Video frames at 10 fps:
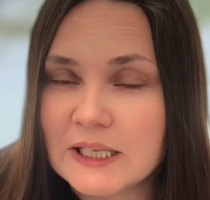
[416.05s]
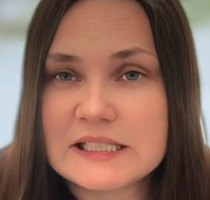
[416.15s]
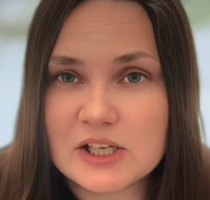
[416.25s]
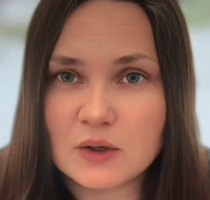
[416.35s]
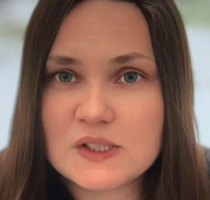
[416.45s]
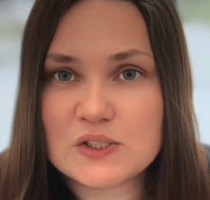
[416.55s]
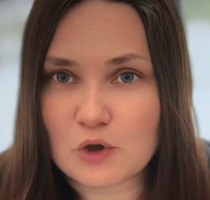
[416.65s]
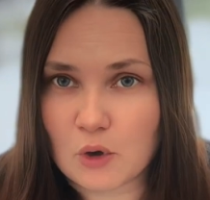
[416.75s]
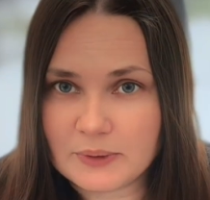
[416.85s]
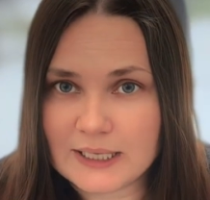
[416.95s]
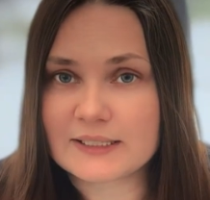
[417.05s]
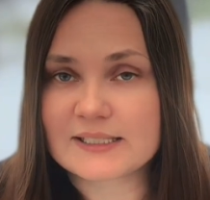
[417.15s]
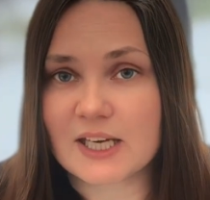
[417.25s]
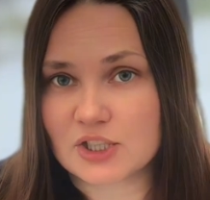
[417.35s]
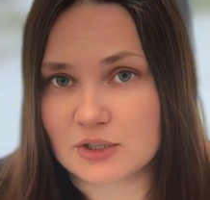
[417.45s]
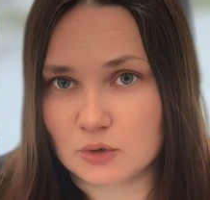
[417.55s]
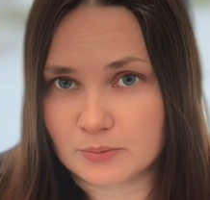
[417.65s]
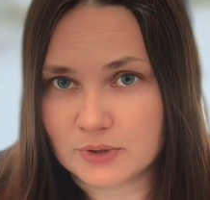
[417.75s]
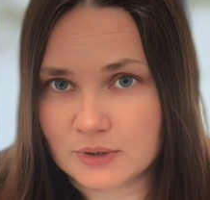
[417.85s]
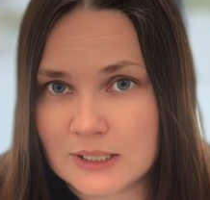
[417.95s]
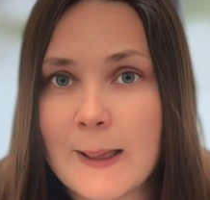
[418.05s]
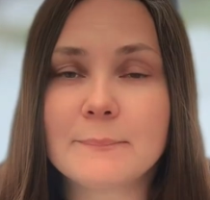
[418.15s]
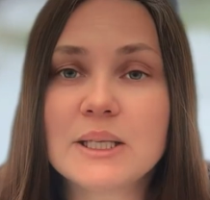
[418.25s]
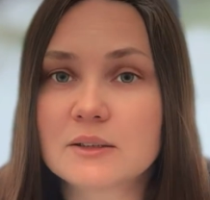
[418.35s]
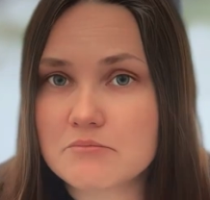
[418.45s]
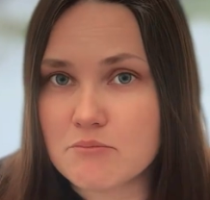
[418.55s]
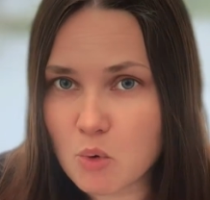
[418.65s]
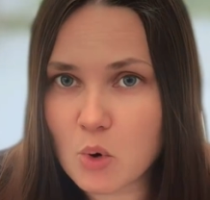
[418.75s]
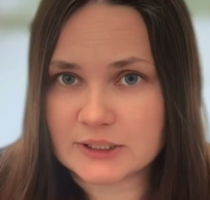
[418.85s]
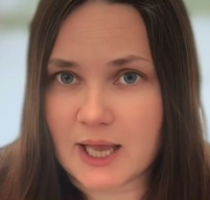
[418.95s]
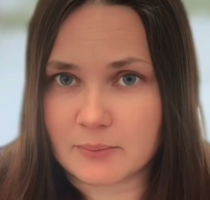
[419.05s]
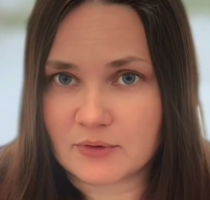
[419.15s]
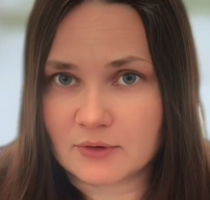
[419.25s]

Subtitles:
Don't stop at the session loop. Build more depth.